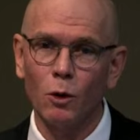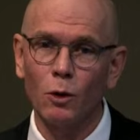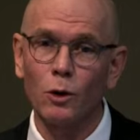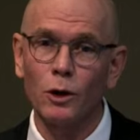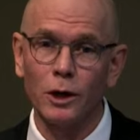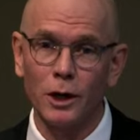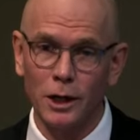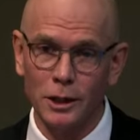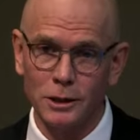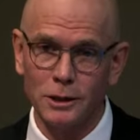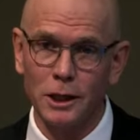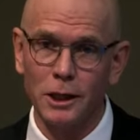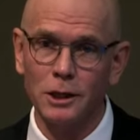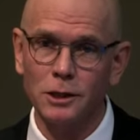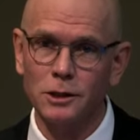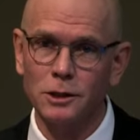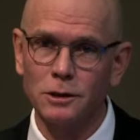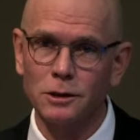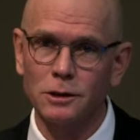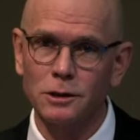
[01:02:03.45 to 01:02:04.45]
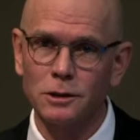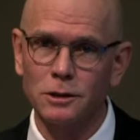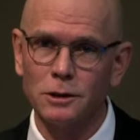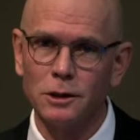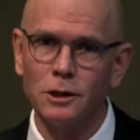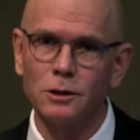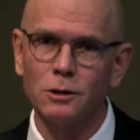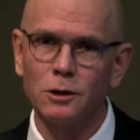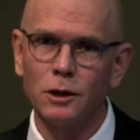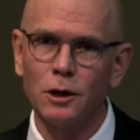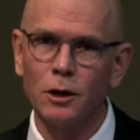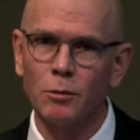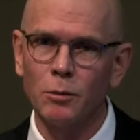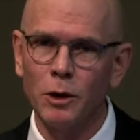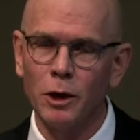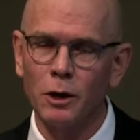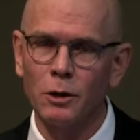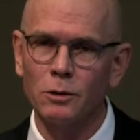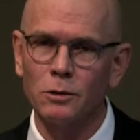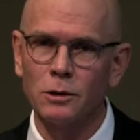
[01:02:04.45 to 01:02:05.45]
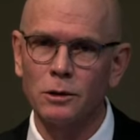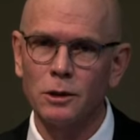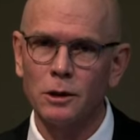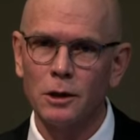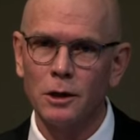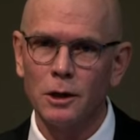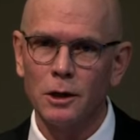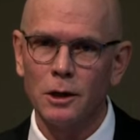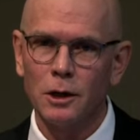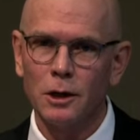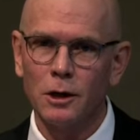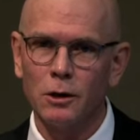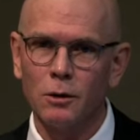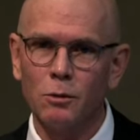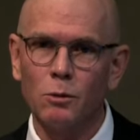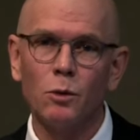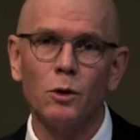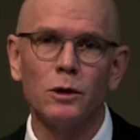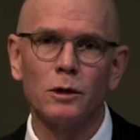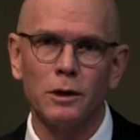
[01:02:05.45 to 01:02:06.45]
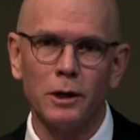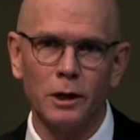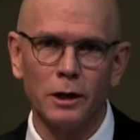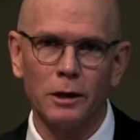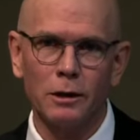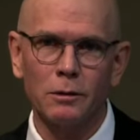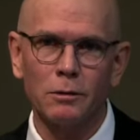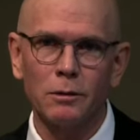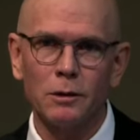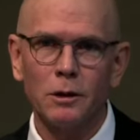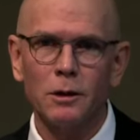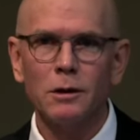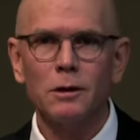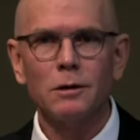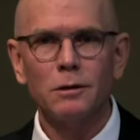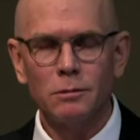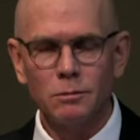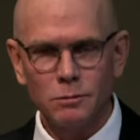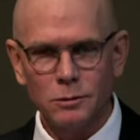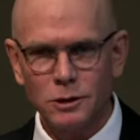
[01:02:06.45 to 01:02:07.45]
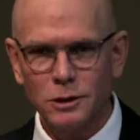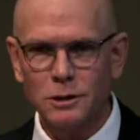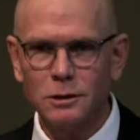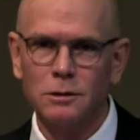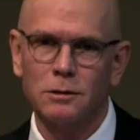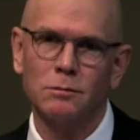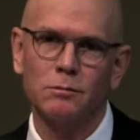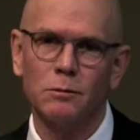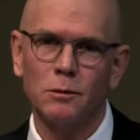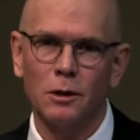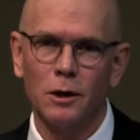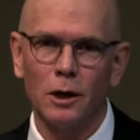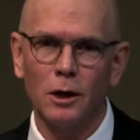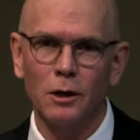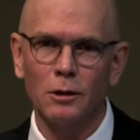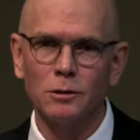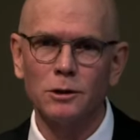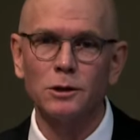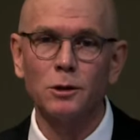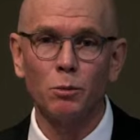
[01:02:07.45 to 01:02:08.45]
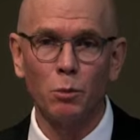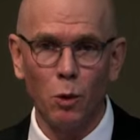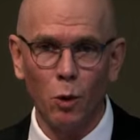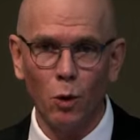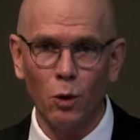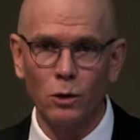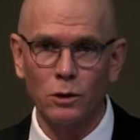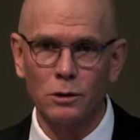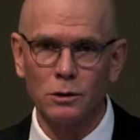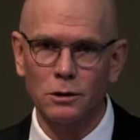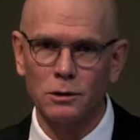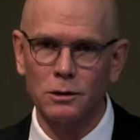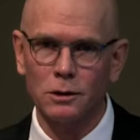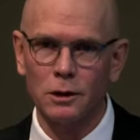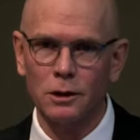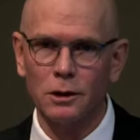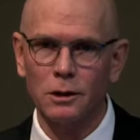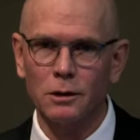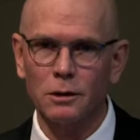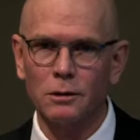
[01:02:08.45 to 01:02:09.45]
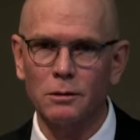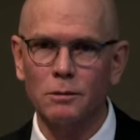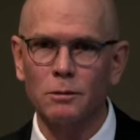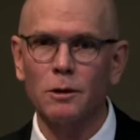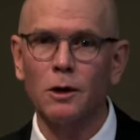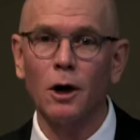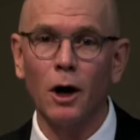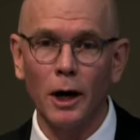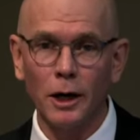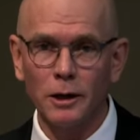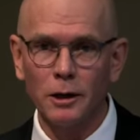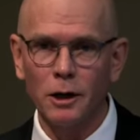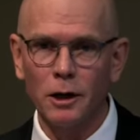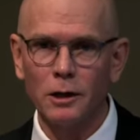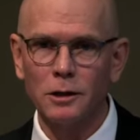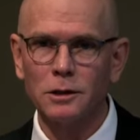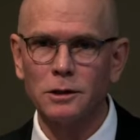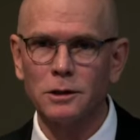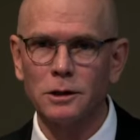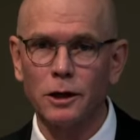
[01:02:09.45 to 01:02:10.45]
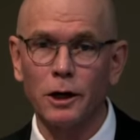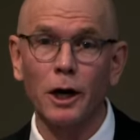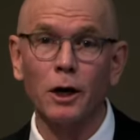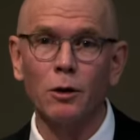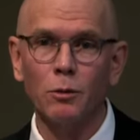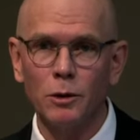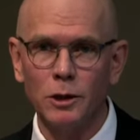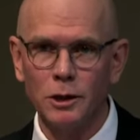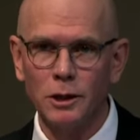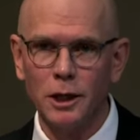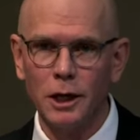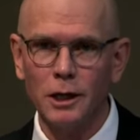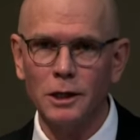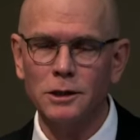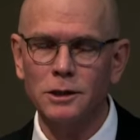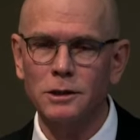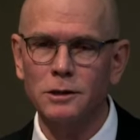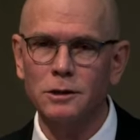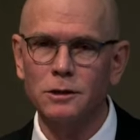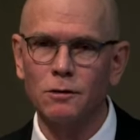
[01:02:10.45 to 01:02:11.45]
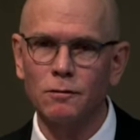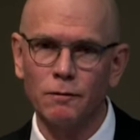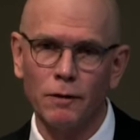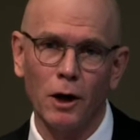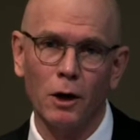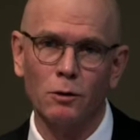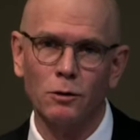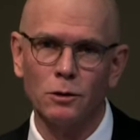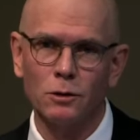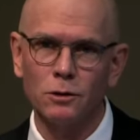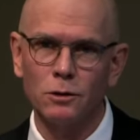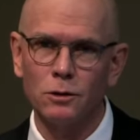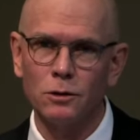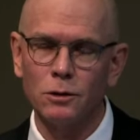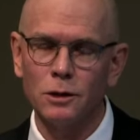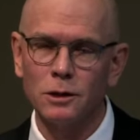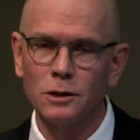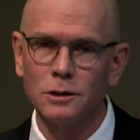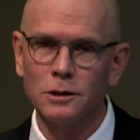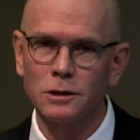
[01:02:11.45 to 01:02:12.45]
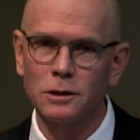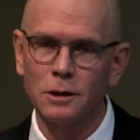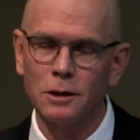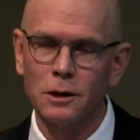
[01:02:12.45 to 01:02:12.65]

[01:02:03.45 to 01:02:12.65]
organizations need to come out um, with their uh, support, uh, guidelines, recommendations of how to do this.